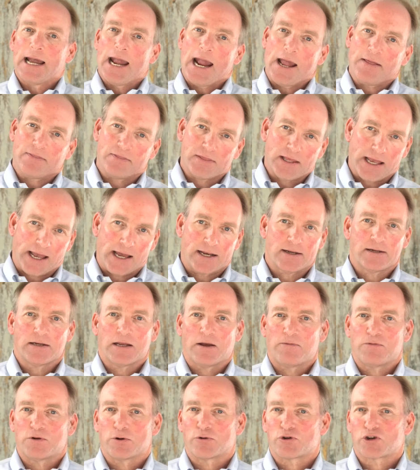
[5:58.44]
And then,
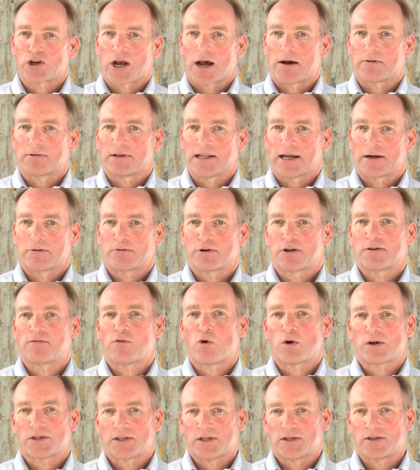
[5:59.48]
if your child later
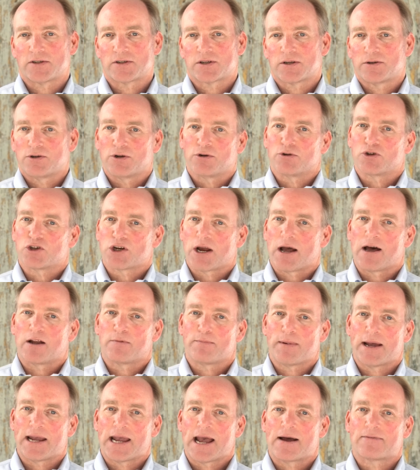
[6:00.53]
divorces, your
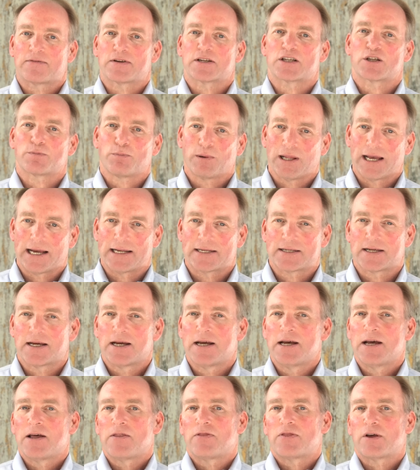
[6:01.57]
child may have to split
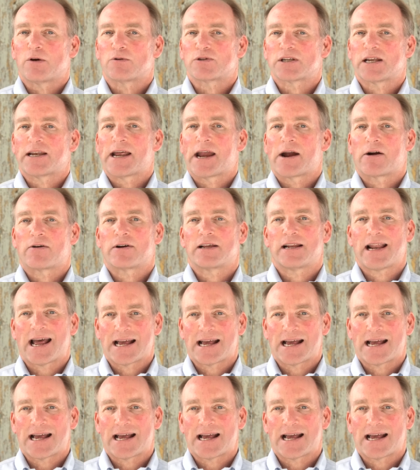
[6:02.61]
those inherited